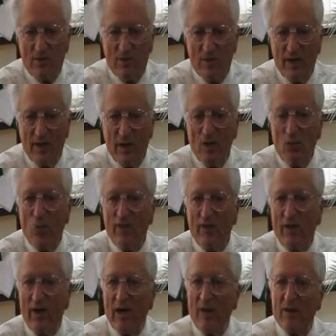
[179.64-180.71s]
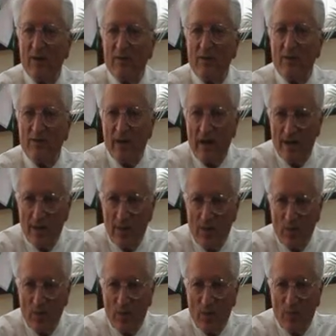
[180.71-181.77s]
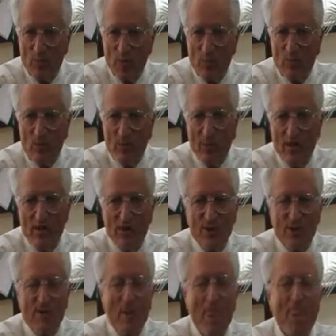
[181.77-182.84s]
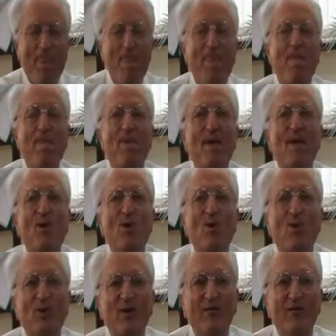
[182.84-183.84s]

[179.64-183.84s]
today, we find friendly population. We